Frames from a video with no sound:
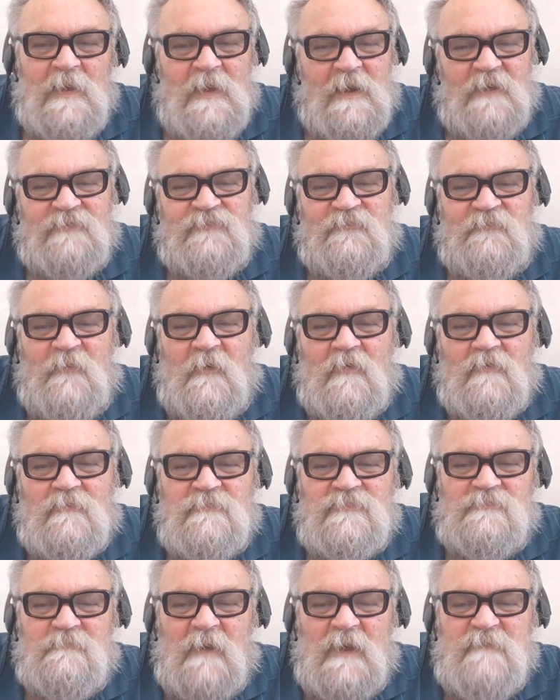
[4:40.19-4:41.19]
as far
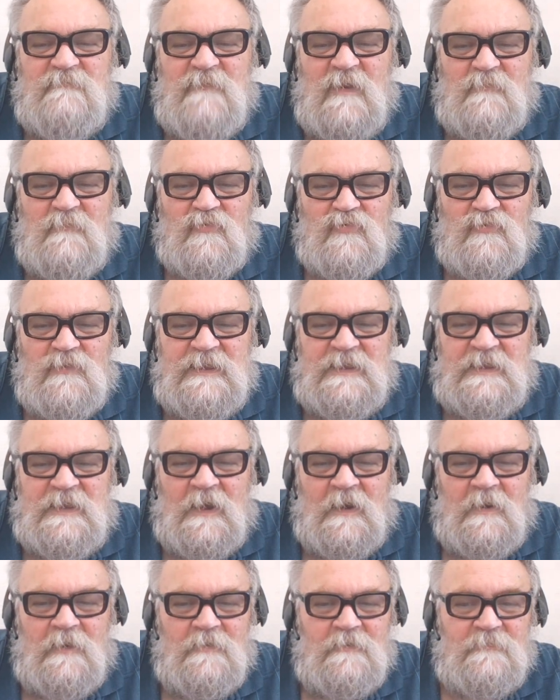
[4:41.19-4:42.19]
as my memory
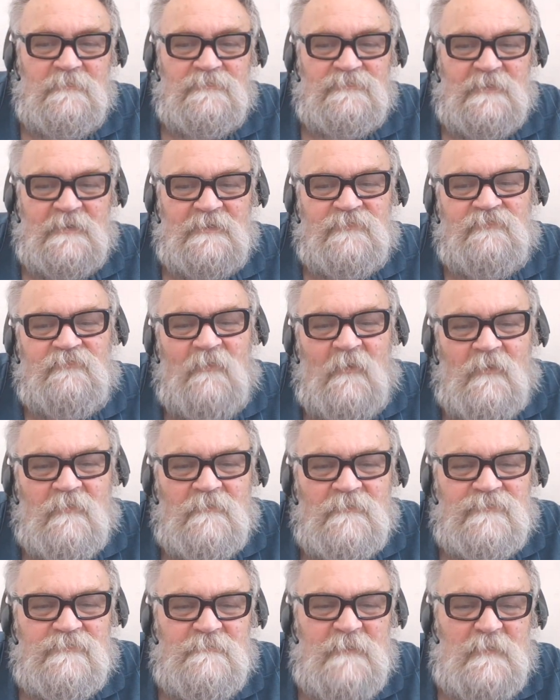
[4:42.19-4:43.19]
goes, as far
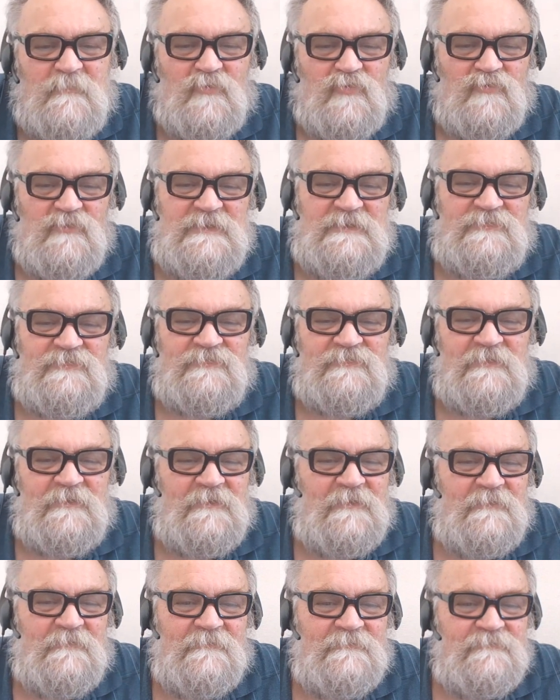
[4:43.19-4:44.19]
as memory
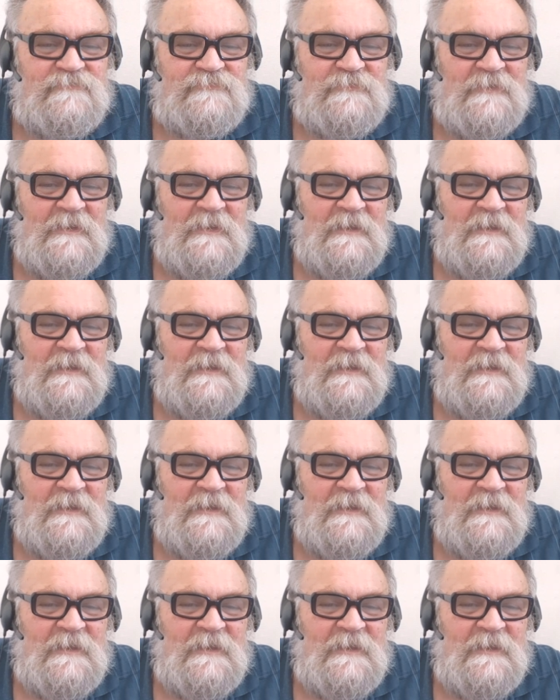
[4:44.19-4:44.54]
serves,